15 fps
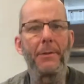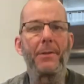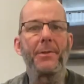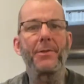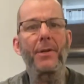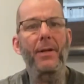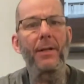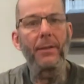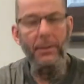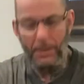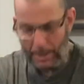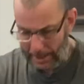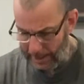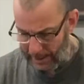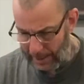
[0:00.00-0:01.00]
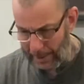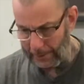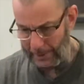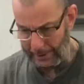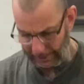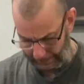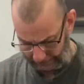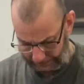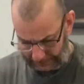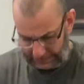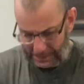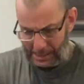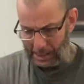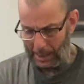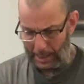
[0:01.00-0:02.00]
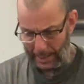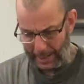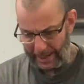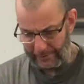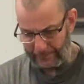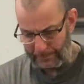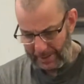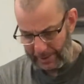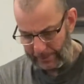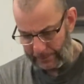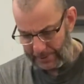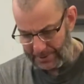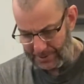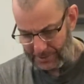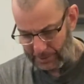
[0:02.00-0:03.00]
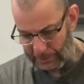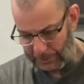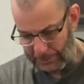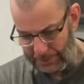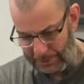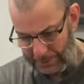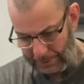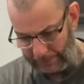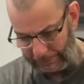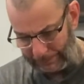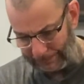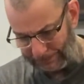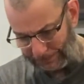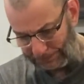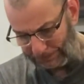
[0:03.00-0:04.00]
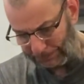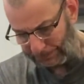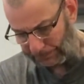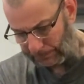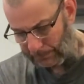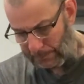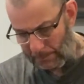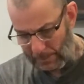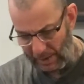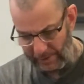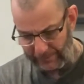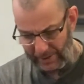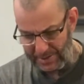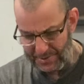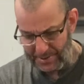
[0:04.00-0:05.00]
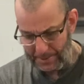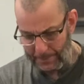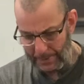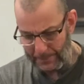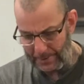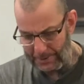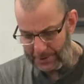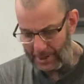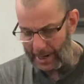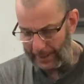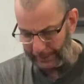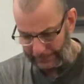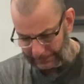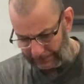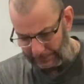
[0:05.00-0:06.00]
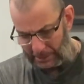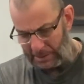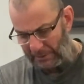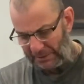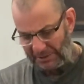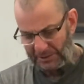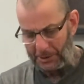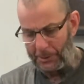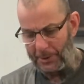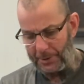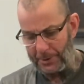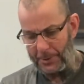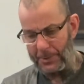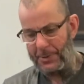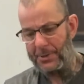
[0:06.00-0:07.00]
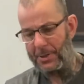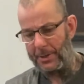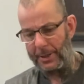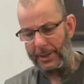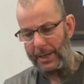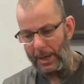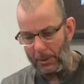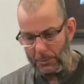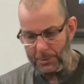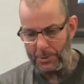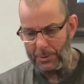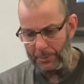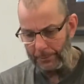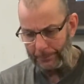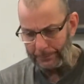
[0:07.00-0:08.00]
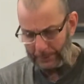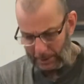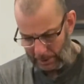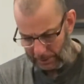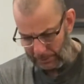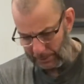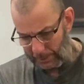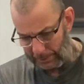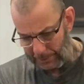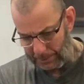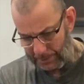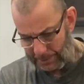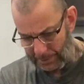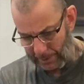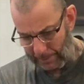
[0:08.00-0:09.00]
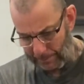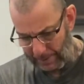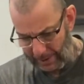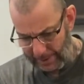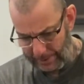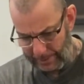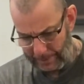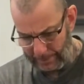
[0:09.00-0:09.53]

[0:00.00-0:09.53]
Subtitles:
to try and lay it out here. I have better results if I zip up the jacket. You can do this on a couch. You can do this on a bed,